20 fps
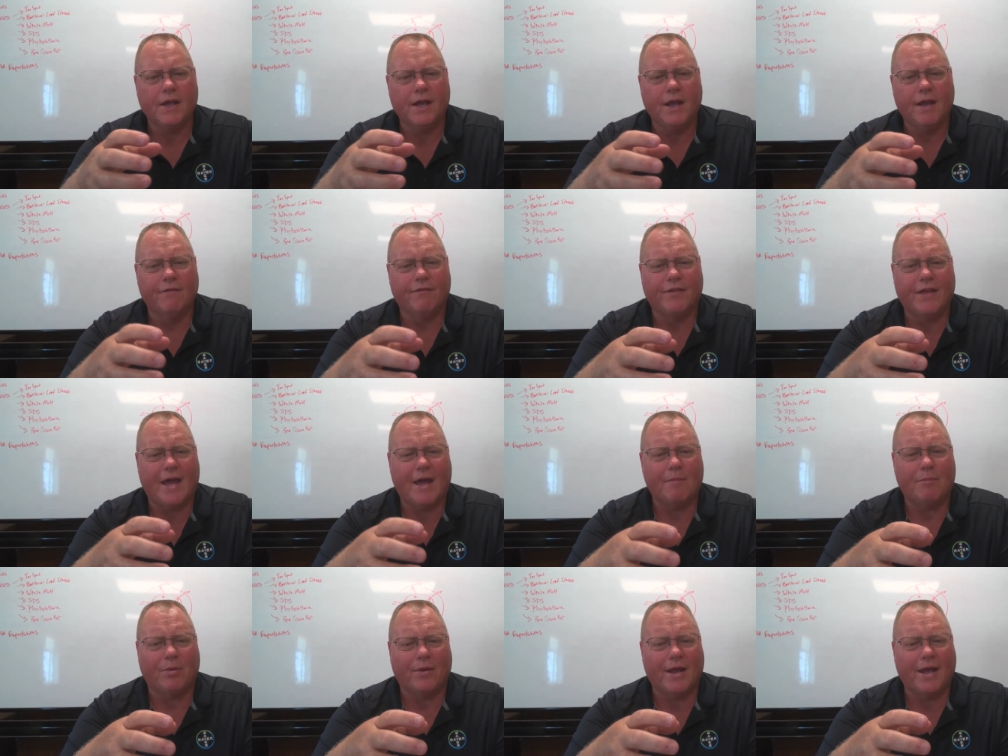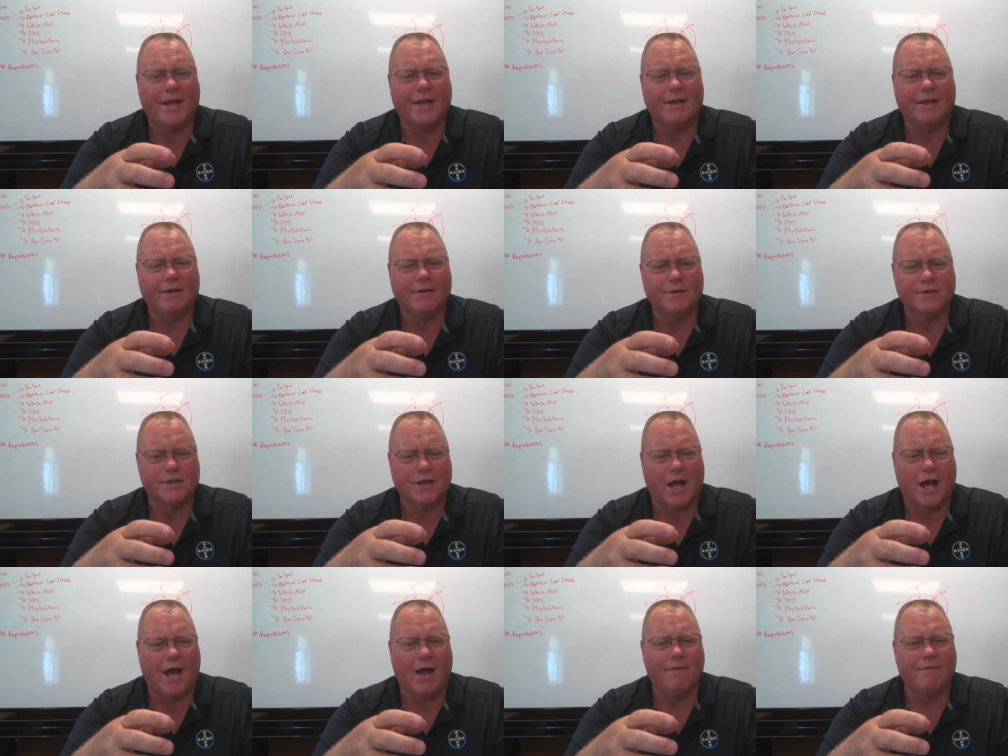If that plant was
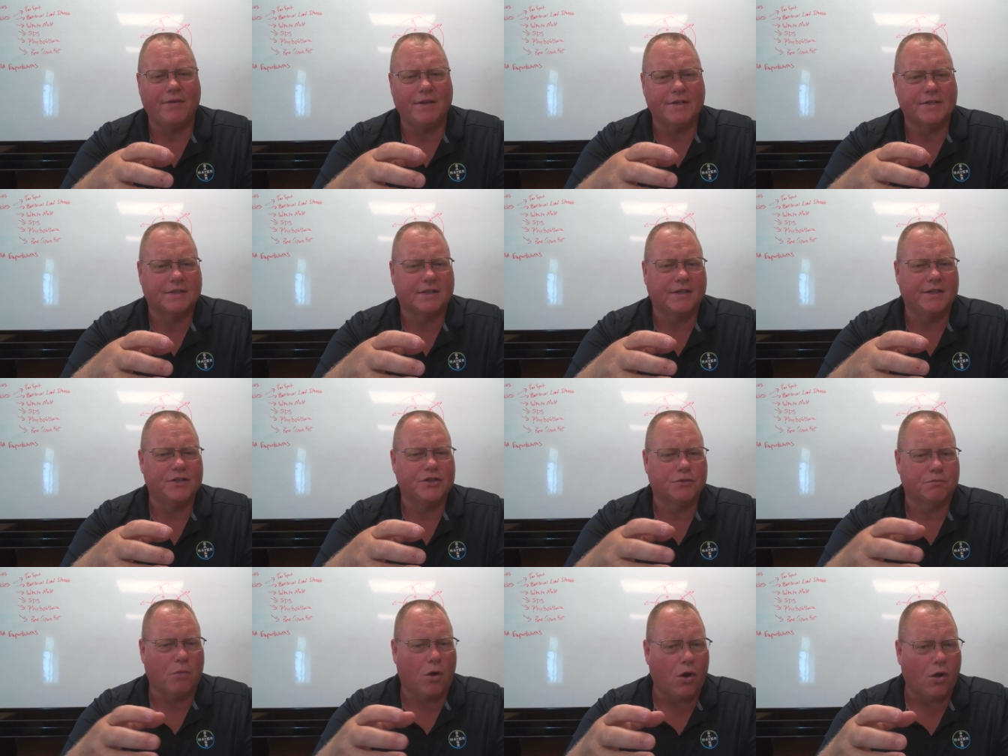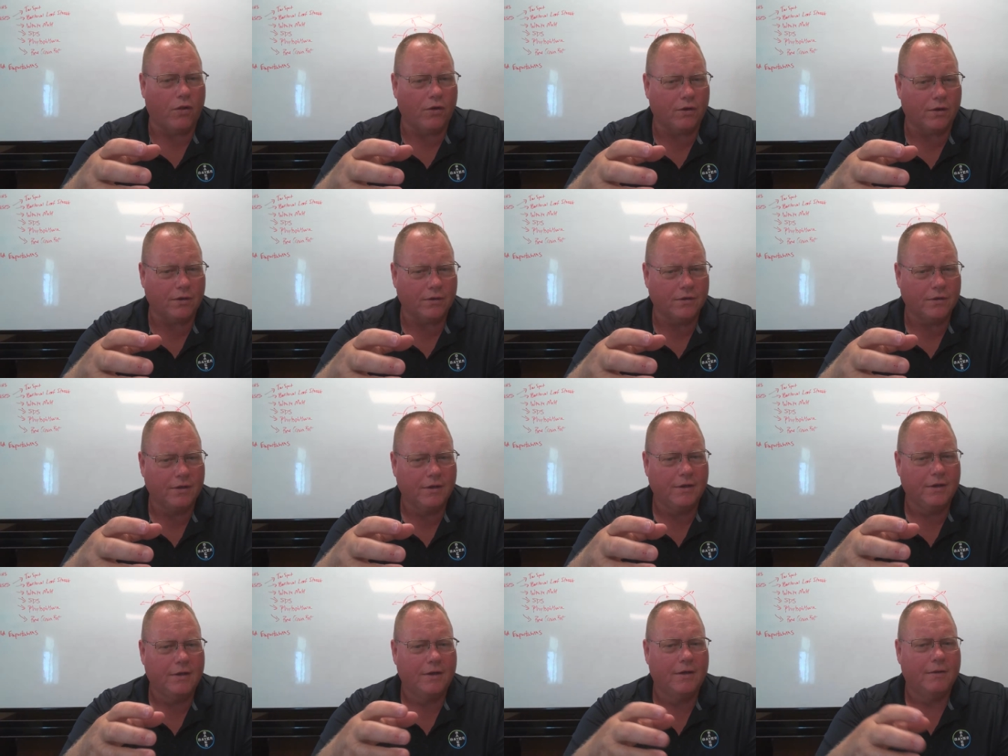obviously smaller,
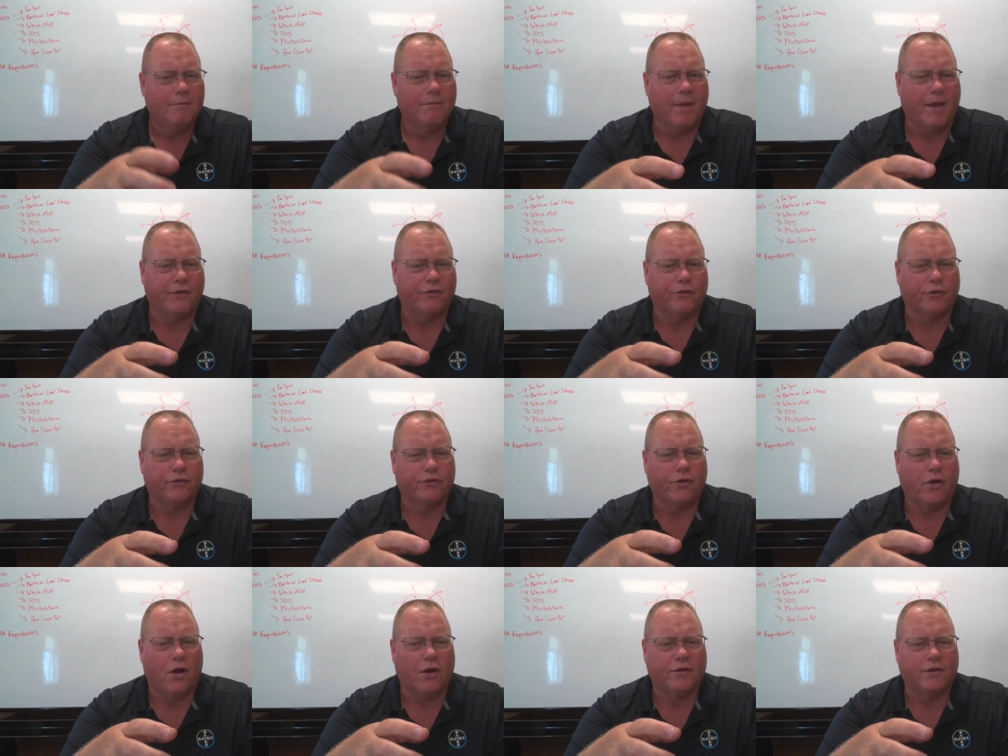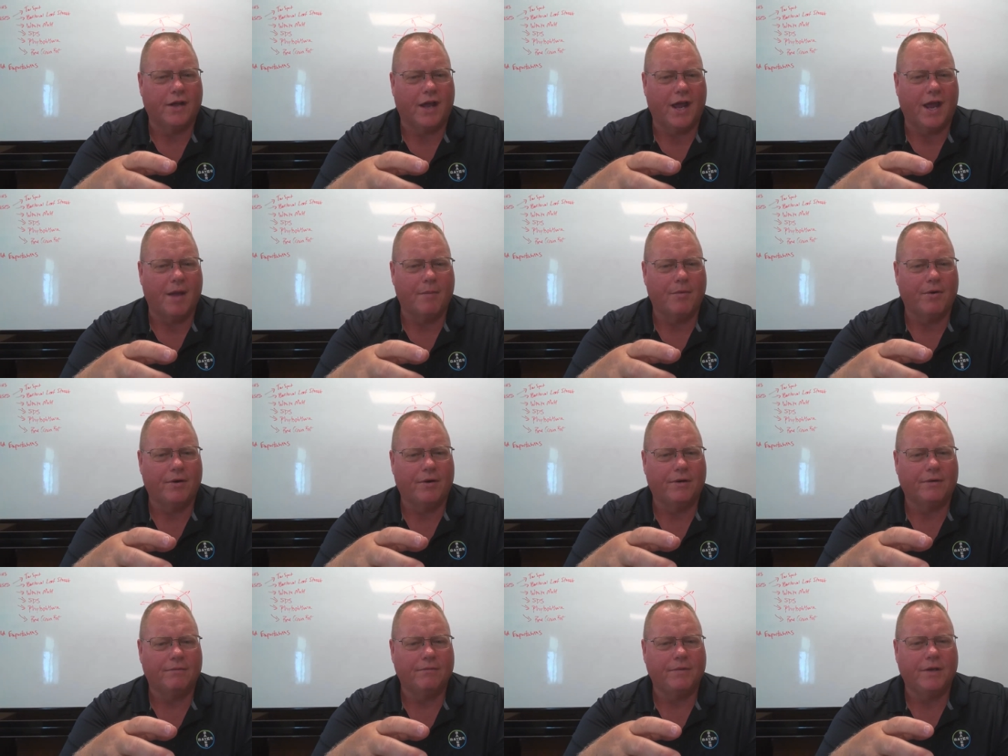basal stalk
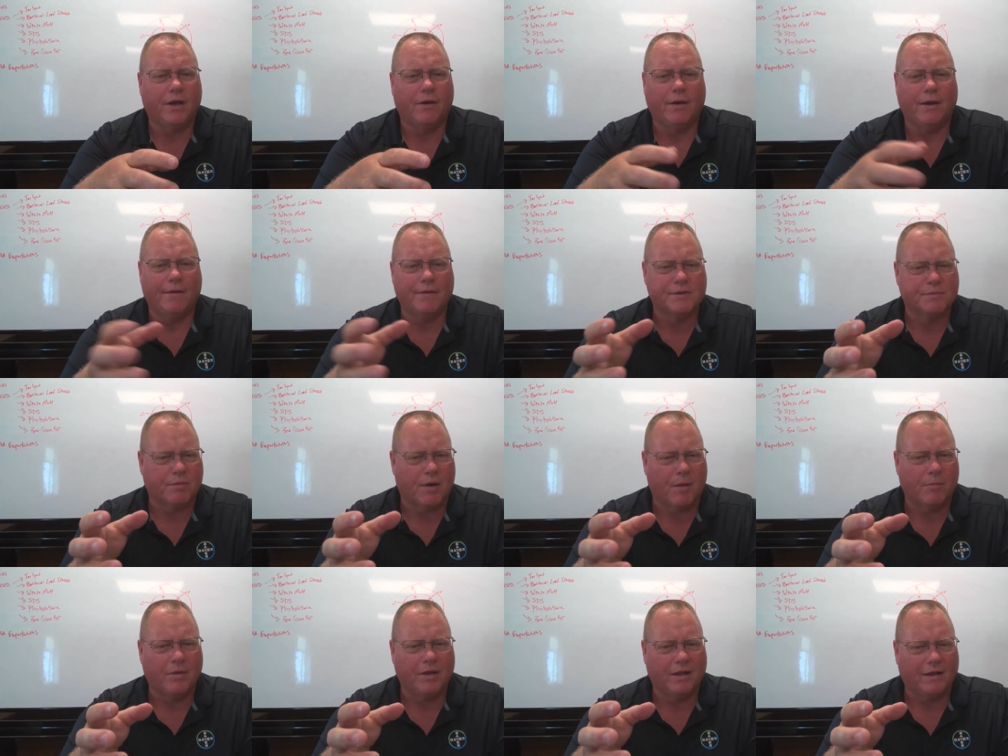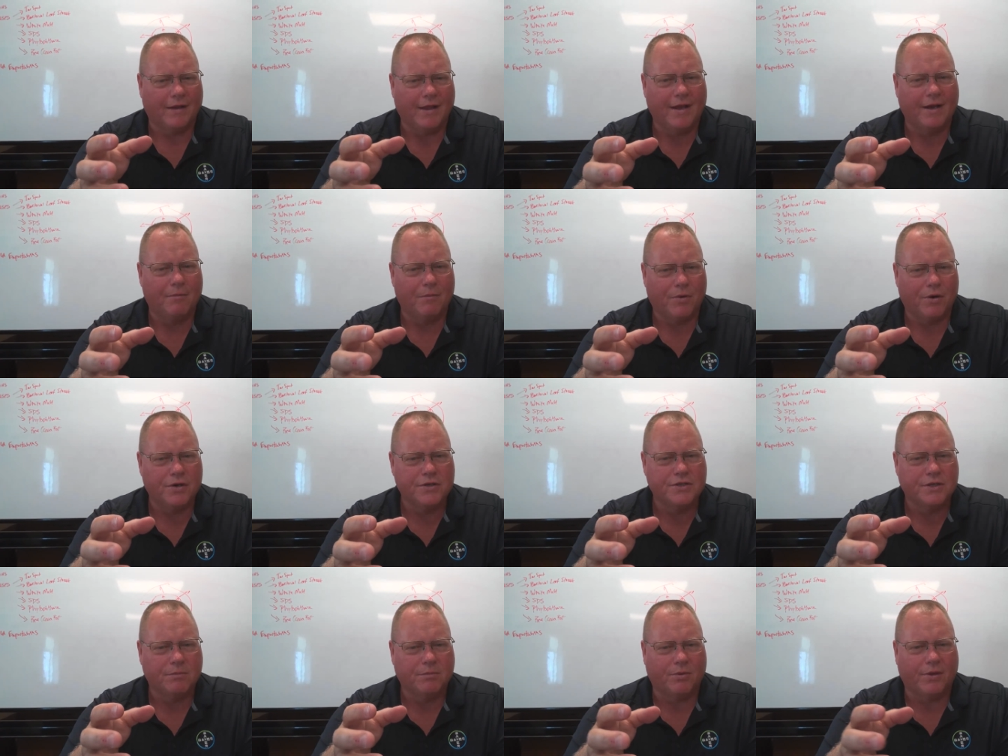diameter, it was probably a late
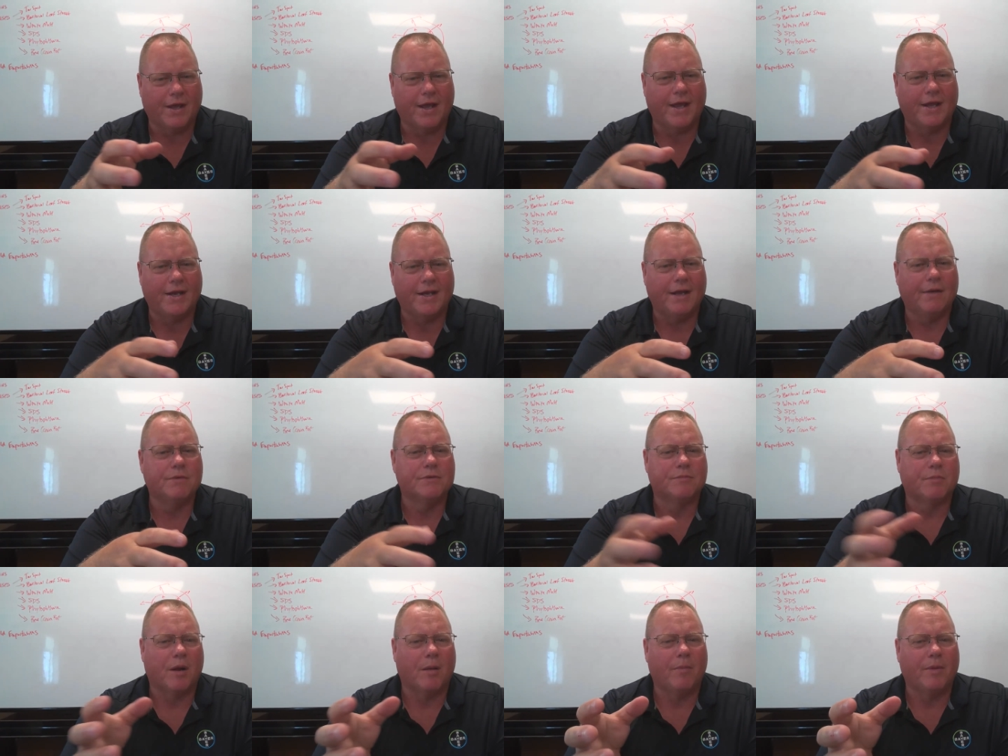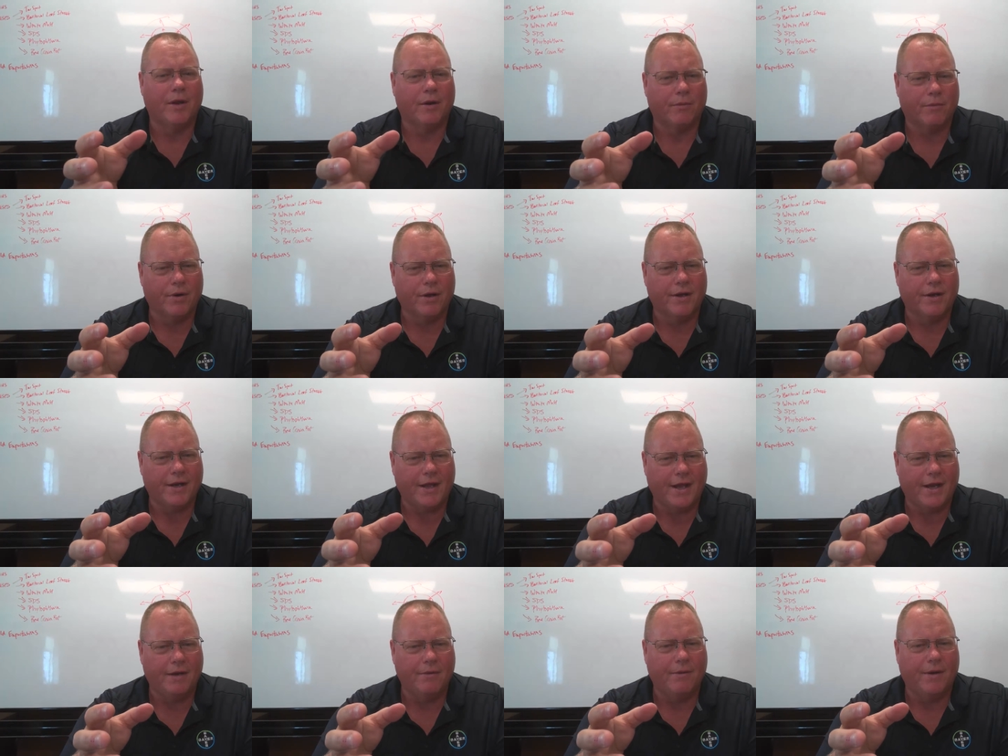emerging plant. It was probably a runt
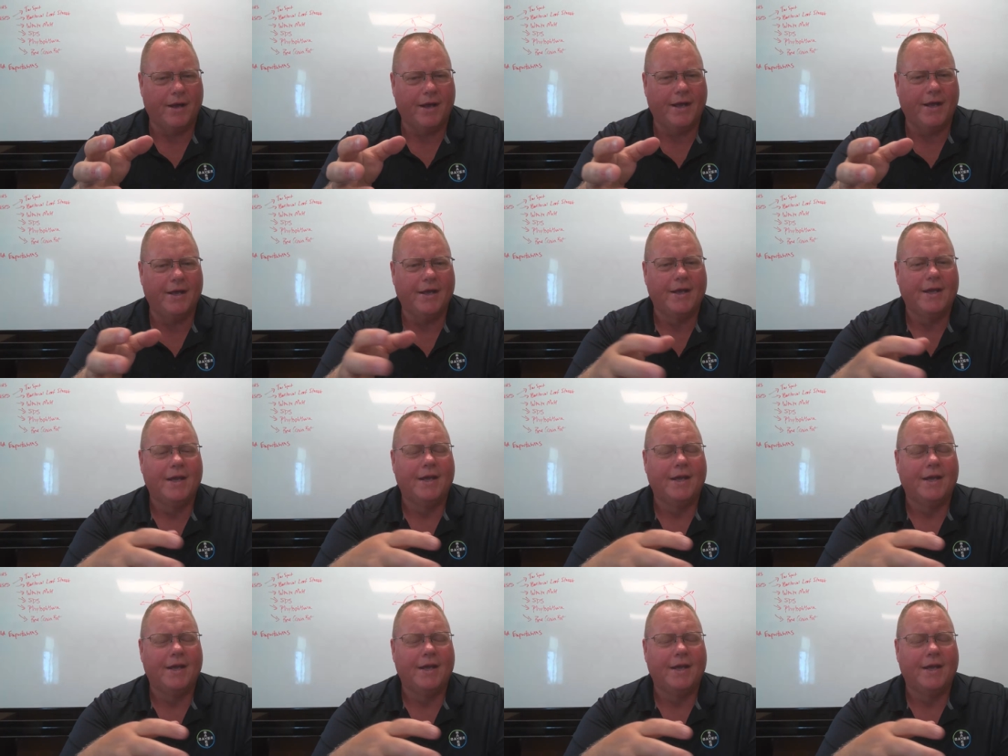anyway.